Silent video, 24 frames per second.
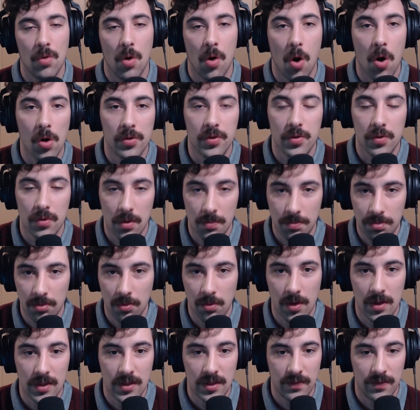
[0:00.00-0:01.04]
alter the
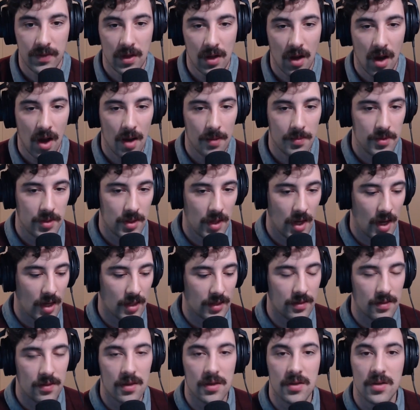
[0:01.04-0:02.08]
poise of the
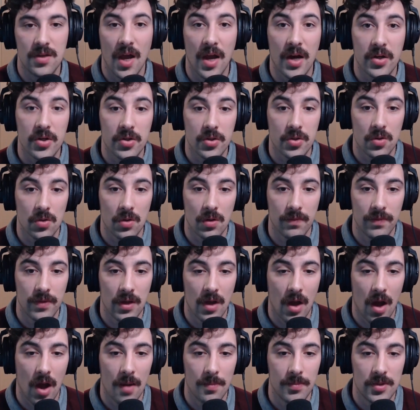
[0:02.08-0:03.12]
object, the texture of
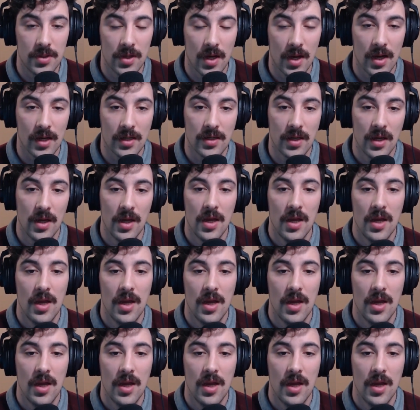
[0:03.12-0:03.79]
the object,